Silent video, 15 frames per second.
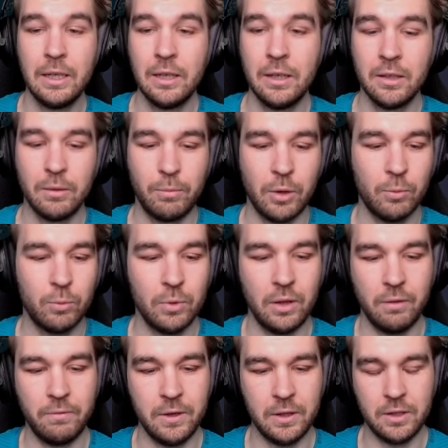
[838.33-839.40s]
The problem with the
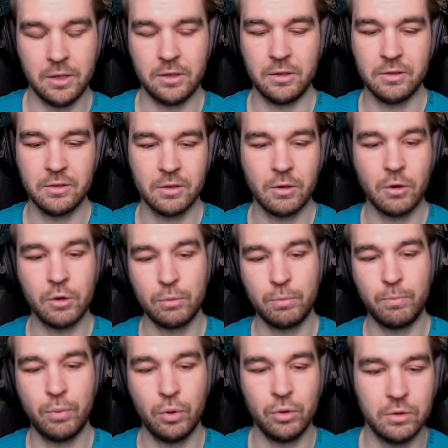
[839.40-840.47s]
Infinity Edge, it's hard
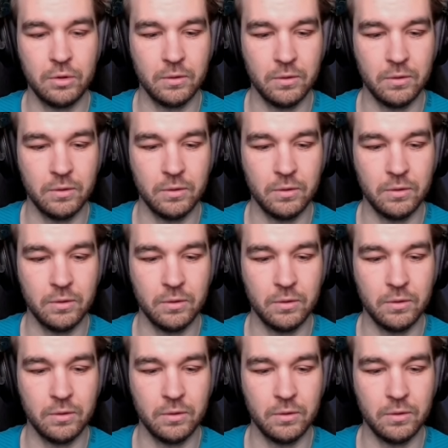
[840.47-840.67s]
to purchase